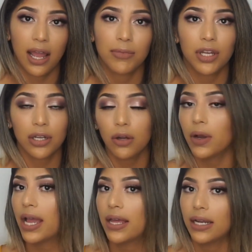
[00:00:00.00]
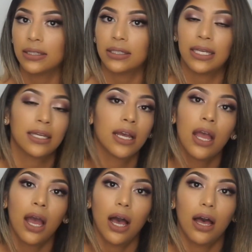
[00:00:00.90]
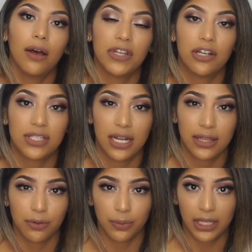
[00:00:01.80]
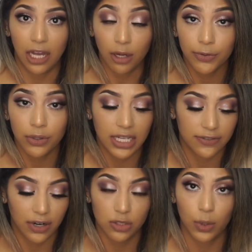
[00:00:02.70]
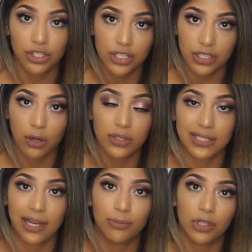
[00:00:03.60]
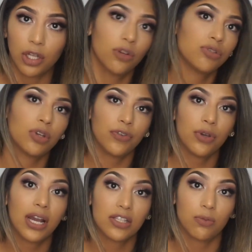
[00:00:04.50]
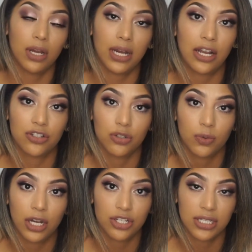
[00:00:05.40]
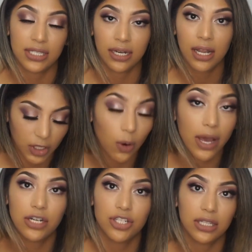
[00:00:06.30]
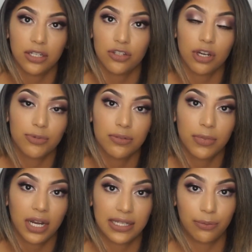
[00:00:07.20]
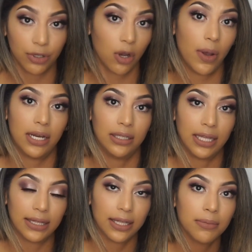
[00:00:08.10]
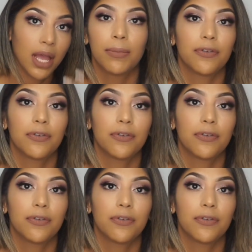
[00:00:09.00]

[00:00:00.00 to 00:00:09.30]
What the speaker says: I'm going to go ahead and link videos that I think were really helpful as far as swatches goes down below. So if you guys want actual swatches, then go ahead and check the description box. I will go ahead and link them.